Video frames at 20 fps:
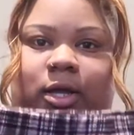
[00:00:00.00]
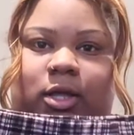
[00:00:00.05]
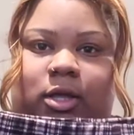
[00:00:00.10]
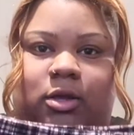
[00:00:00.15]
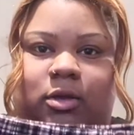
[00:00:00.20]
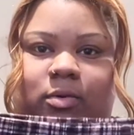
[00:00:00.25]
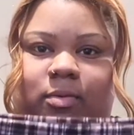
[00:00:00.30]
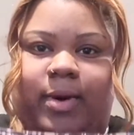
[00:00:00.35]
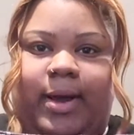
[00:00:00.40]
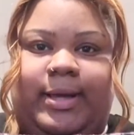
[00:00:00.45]

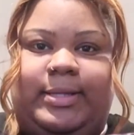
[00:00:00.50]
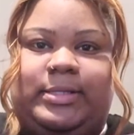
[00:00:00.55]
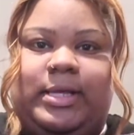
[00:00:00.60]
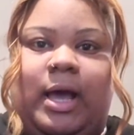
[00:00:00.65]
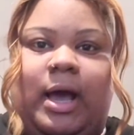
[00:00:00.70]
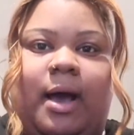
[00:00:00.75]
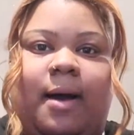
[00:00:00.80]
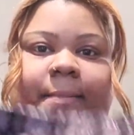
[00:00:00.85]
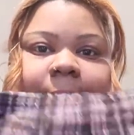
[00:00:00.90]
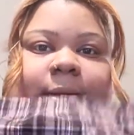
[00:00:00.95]
cute white
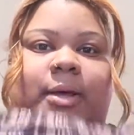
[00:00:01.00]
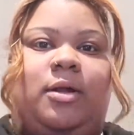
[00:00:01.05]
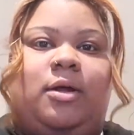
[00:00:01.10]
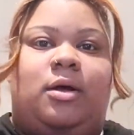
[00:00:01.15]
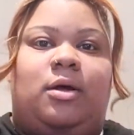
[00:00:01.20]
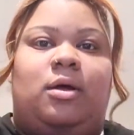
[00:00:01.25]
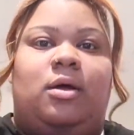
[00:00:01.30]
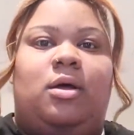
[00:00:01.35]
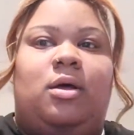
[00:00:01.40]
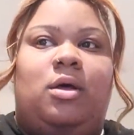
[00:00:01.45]
top and
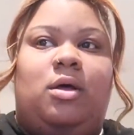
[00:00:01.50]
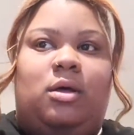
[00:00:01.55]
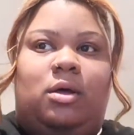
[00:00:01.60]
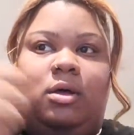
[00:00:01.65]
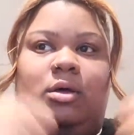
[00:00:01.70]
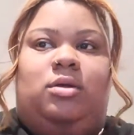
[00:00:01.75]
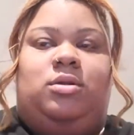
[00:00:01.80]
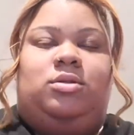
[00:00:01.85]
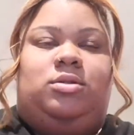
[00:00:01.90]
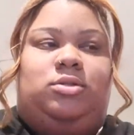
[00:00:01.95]
a
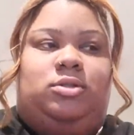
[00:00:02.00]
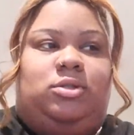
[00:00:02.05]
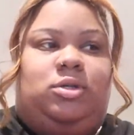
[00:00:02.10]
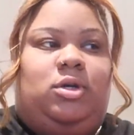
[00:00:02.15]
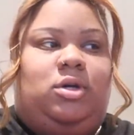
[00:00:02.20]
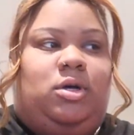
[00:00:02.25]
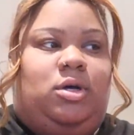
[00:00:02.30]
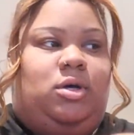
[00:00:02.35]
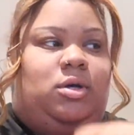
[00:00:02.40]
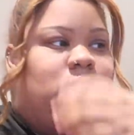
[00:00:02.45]

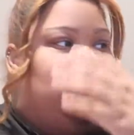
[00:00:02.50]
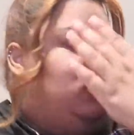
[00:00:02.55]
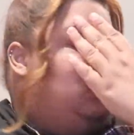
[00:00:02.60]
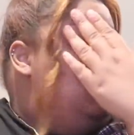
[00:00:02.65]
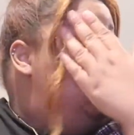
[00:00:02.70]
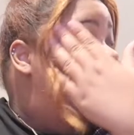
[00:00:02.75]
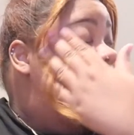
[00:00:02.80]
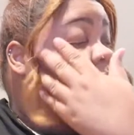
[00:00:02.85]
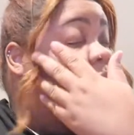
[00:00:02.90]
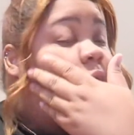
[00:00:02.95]
uh
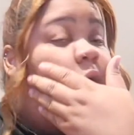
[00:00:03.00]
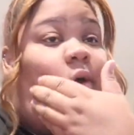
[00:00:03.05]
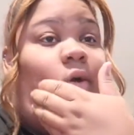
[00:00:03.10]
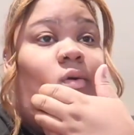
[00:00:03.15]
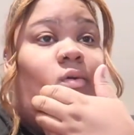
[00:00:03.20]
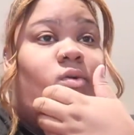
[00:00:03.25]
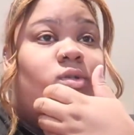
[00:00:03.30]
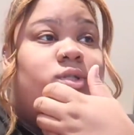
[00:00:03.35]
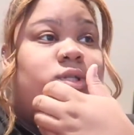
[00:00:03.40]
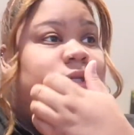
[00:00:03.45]
throw a
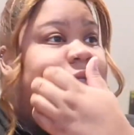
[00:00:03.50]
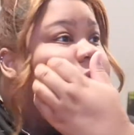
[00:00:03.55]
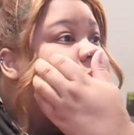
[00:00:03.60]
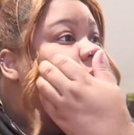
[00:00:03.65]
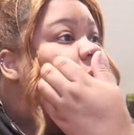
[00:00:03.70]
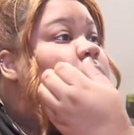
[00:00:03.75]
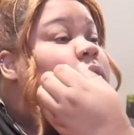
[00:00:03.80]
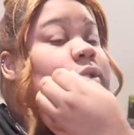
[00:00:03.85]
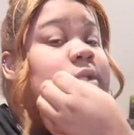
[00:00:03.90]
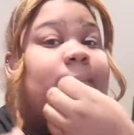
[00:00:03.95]
coat
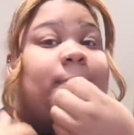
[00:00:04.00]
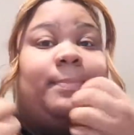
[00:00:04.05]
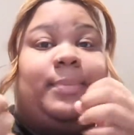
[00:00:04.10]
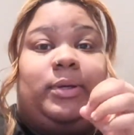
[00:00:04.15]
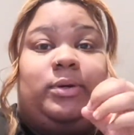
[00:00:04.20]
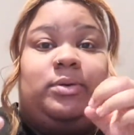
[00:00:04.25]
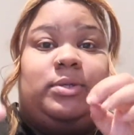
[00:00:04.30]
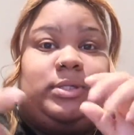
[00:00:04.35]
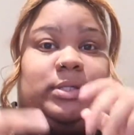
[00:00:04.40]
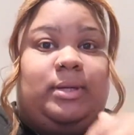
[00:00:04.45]
and some
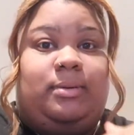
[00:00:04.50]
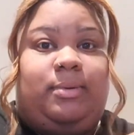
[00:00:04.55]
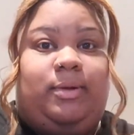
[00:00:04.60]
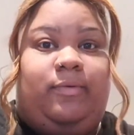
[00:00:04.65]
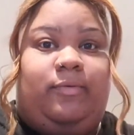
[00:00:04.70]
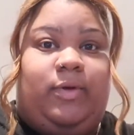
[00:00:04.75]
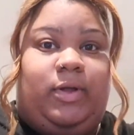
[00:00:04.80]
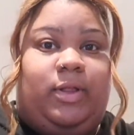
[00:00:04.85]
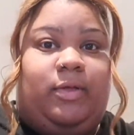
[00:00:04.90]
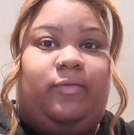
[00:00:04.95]
boots. That'll be
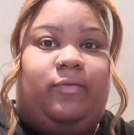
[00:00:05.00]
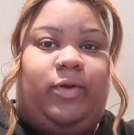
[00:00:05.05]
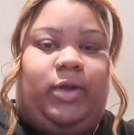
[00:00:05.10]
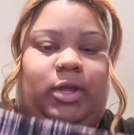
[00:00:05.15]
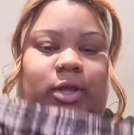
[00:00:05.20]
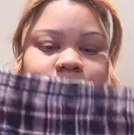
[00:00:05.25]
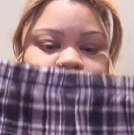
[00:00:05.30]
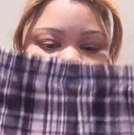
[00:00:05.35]
really freaking